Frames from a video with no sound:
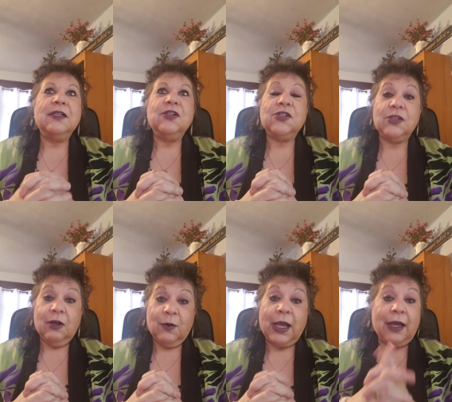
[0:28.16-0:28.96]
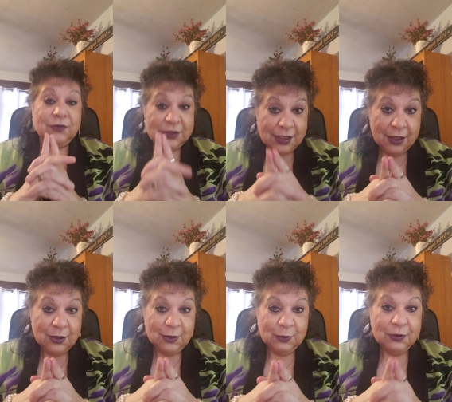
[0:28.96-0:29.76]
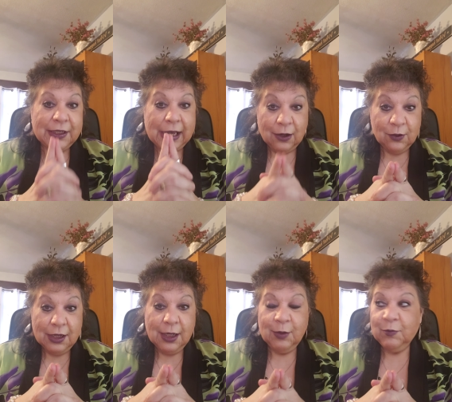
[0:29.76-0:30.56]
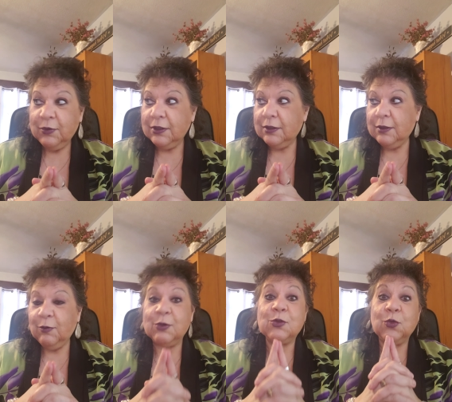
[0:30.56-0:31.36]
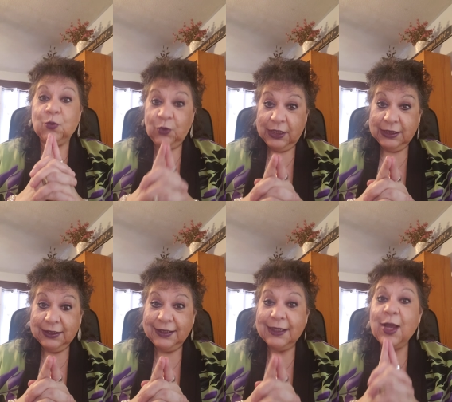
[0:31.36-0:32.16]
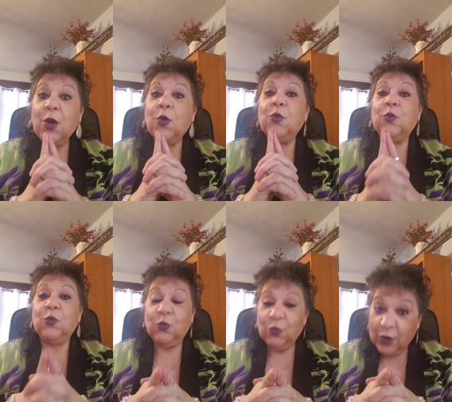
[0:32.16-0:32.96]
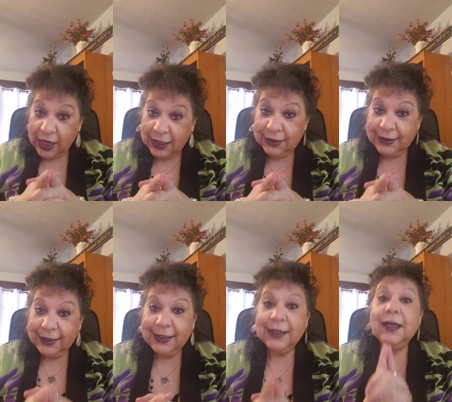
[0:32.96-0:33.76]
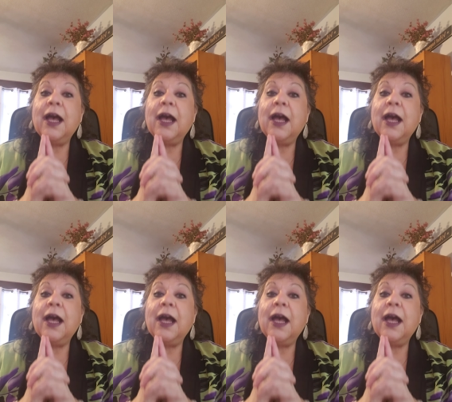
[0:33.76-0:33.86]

So I have to tell you, the outcome was really, really